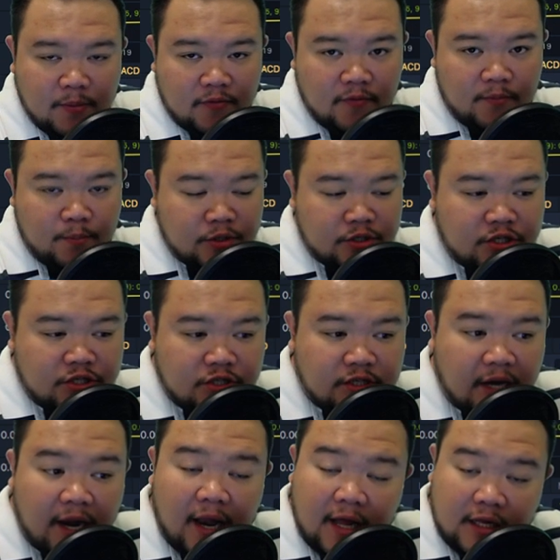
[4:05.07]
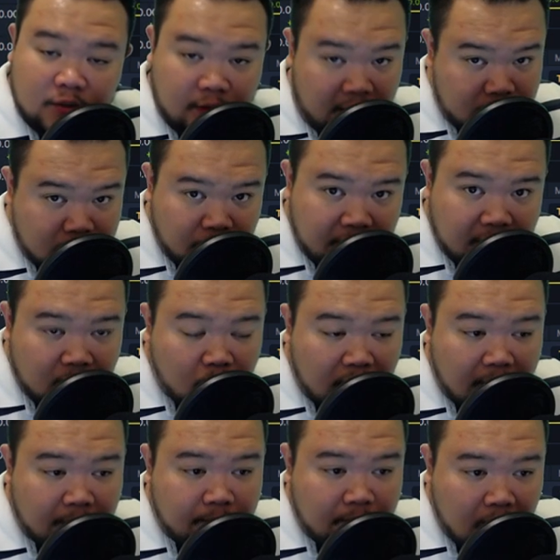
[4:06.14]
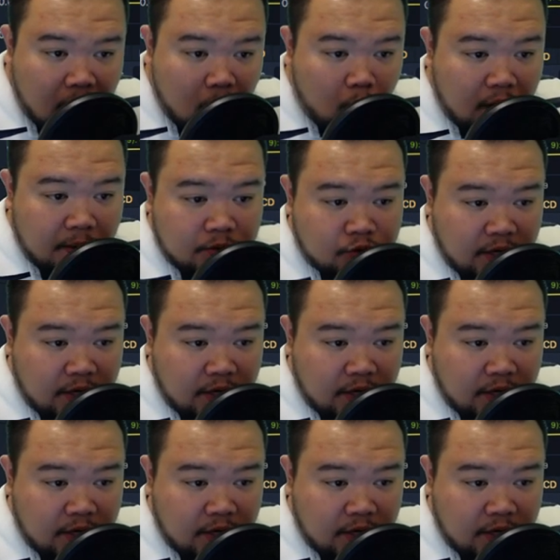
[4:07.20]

are the type of positions that I like to enter in when I'm